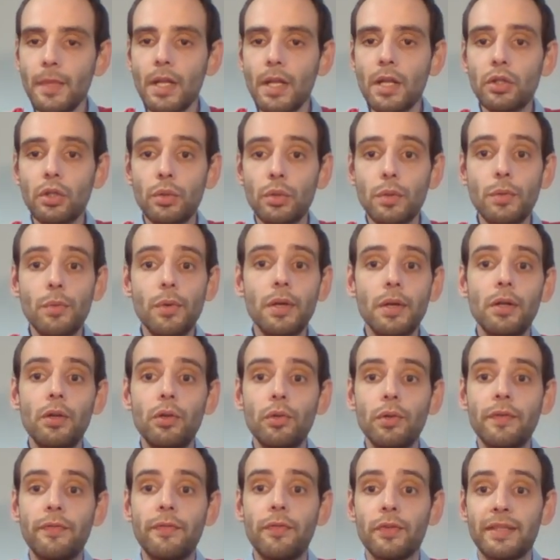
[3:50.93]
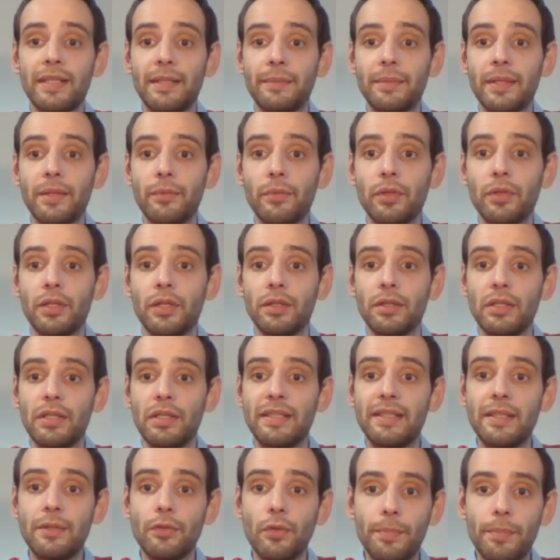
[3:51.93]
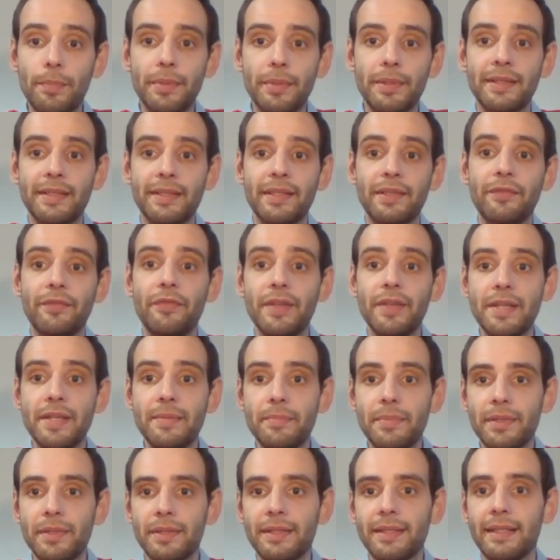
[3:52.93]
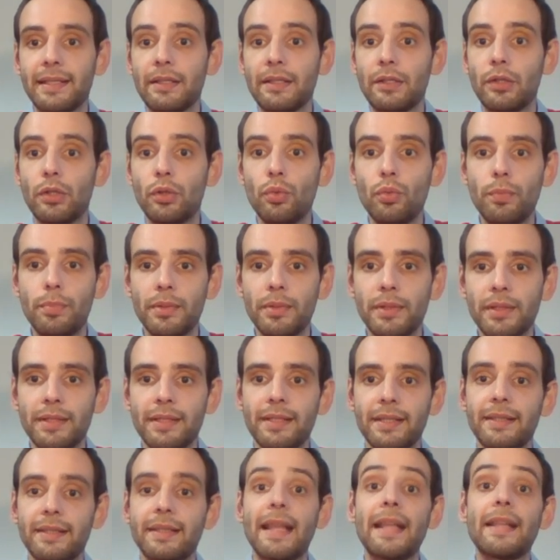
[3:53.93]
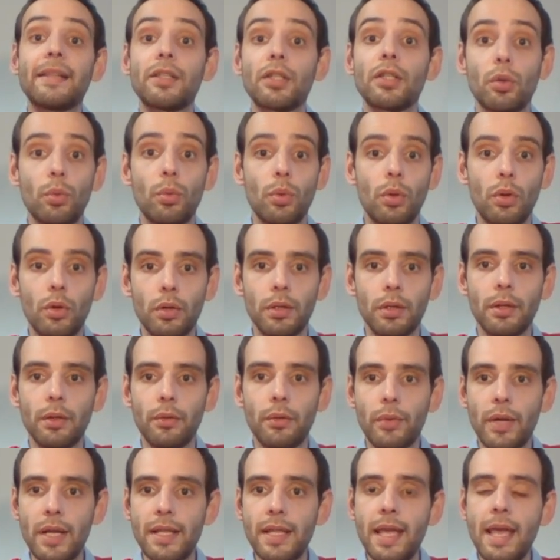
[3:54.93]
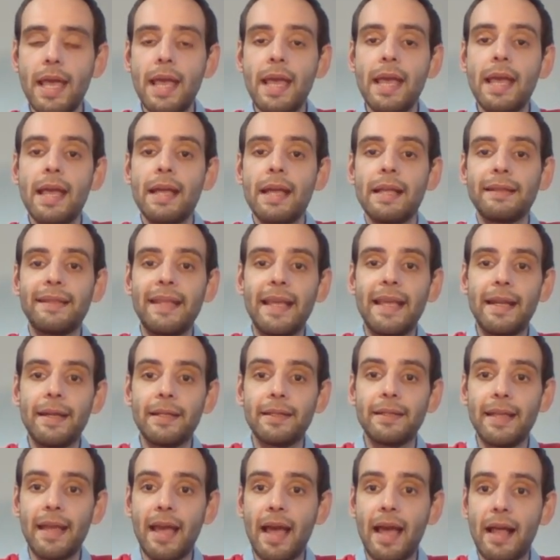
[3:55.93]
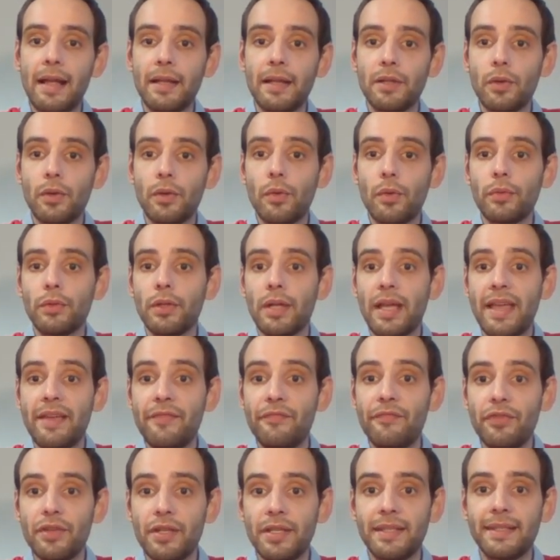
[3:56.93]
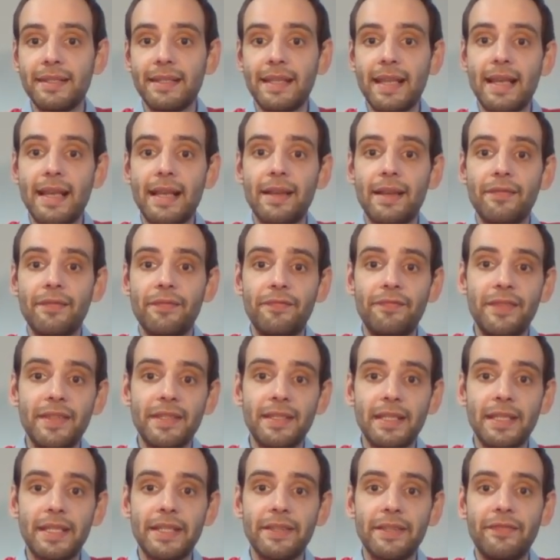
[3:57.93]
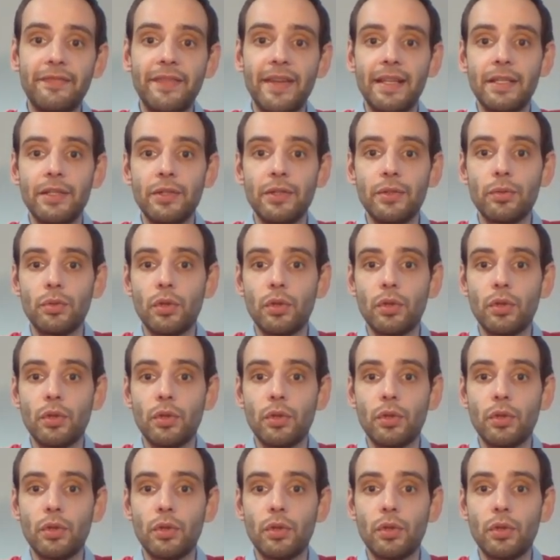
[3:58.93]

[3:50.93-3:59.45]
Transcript: So you want to look for something which is 0%, 3%, 2%, and so on, right? Then there are the average sale, visitor value,